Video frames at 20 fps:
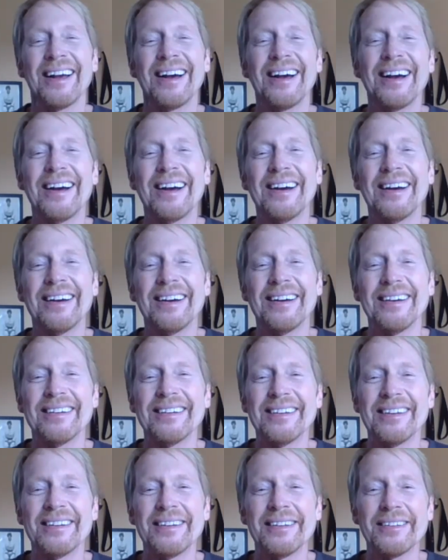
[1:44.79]

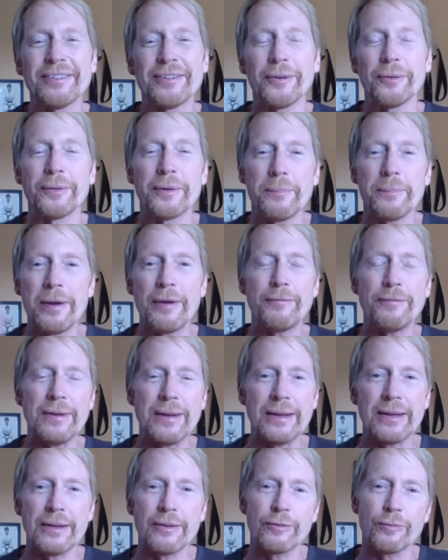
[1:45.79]
So an
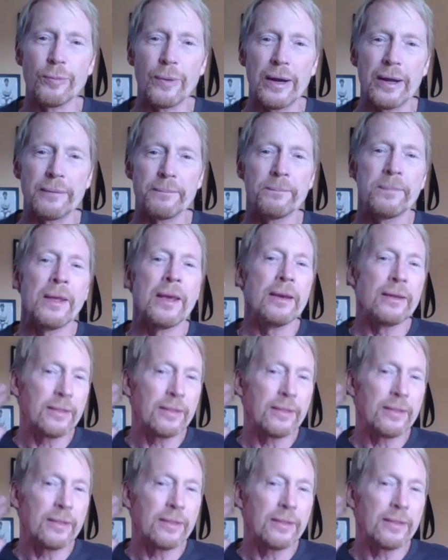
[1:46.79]
epiphany is when